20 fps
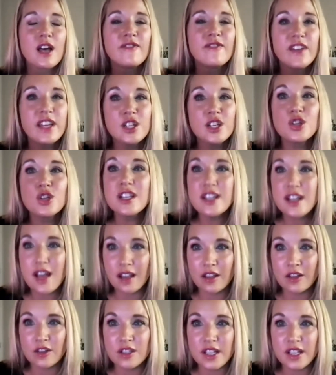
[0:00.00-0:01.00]
feature in
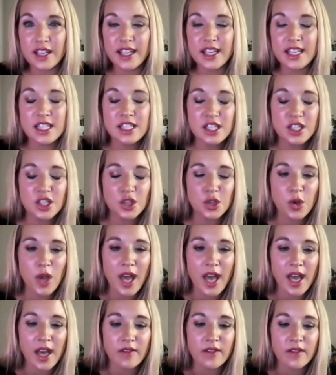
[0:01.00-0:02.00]
Yellowdig is to
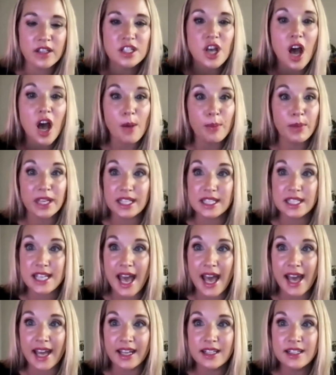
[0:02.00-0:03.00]
have topic
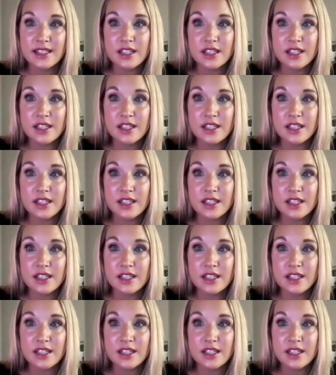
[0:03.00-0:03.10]
tags.